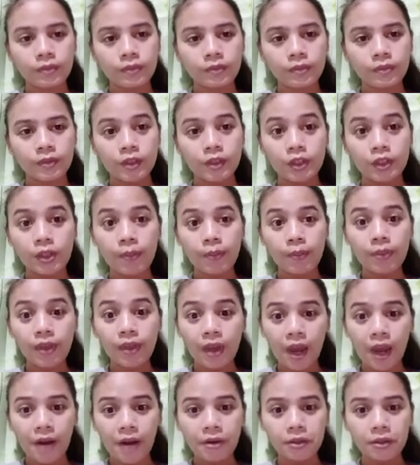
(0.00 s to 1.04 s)
There's something
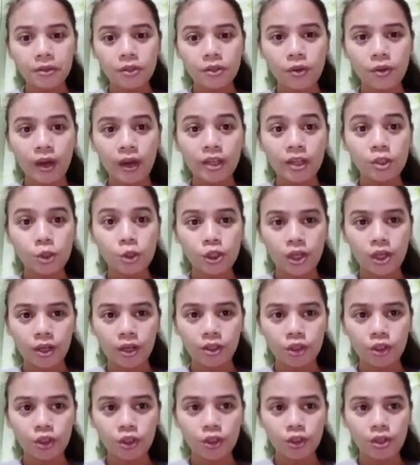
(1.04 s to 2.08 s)
error, so I
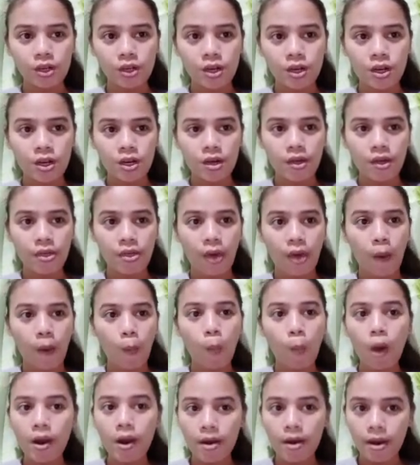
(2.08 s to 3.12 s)
change that
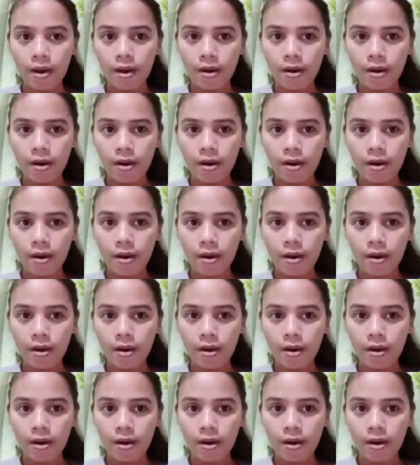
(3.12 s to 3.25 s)
one.